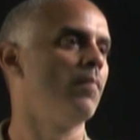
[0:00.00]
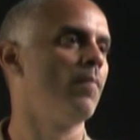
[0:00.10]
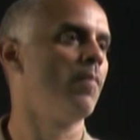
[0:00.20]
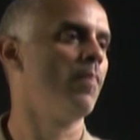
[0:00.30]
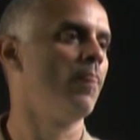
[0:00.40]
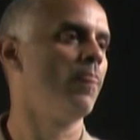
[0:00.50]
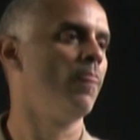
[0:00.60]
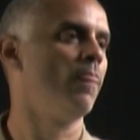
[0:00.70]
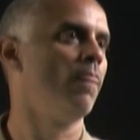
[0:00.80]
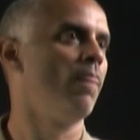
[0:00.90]

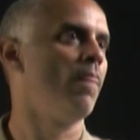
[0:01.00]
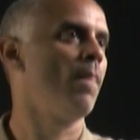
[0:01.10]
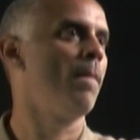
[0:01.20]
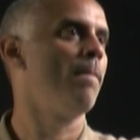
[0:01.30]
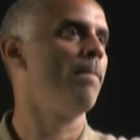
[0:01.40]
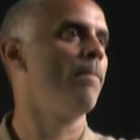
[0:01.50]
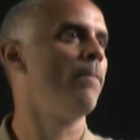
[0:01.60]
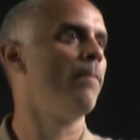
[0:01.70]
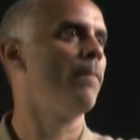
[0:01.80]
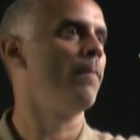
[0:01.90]

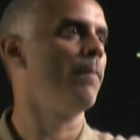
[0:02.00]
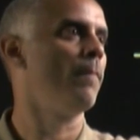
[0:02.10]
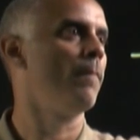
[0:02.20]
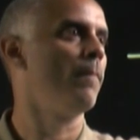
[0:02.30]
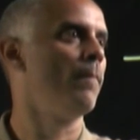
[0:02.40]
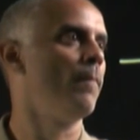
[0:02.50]
Nothing is said.